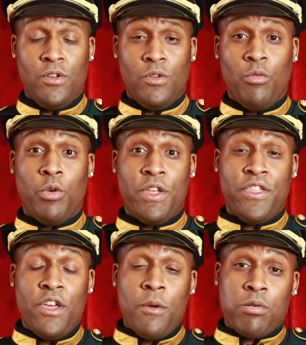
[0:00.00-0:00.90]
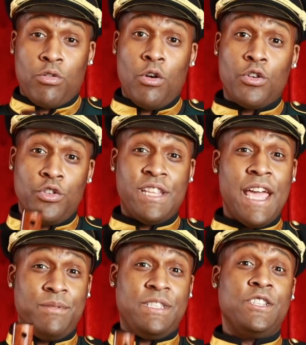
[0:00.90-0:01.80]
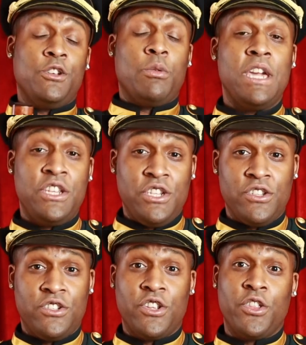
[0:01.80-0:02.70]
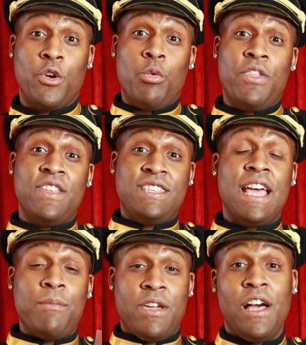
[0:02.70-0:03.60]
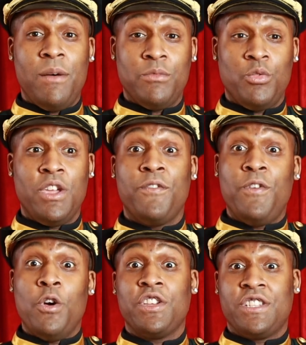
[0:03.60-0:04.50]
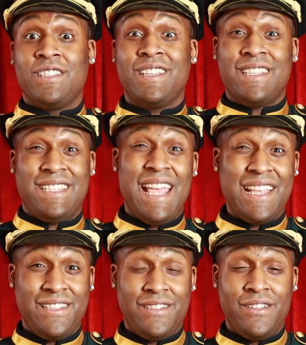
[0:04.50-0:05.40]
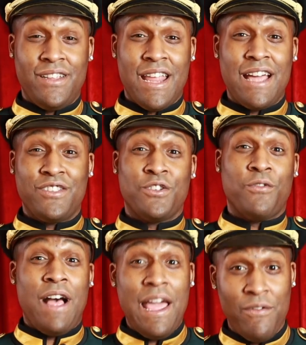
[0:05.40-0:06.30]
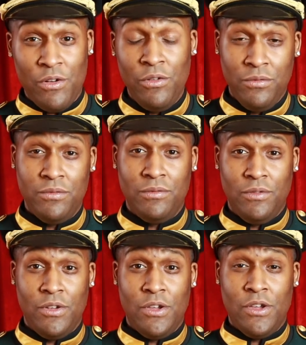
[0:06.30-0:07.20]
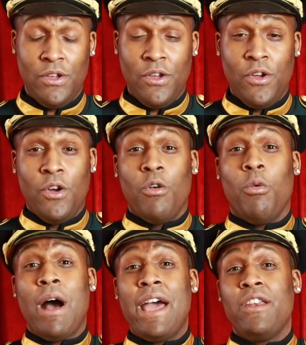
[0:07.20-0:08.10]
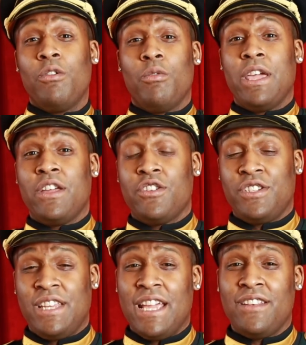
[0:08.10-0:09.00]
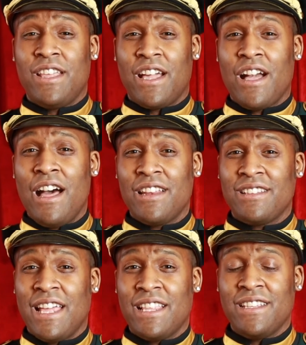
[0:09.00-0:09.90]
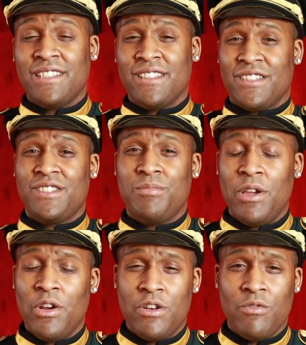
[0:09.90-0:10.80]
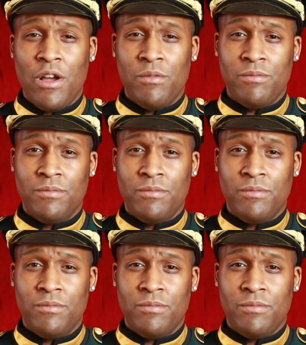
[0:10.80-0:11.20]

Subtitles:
with prototype situations so that when the time comes, we can focus on success and not survival, why don't we understand that God is like this in the spirit realm?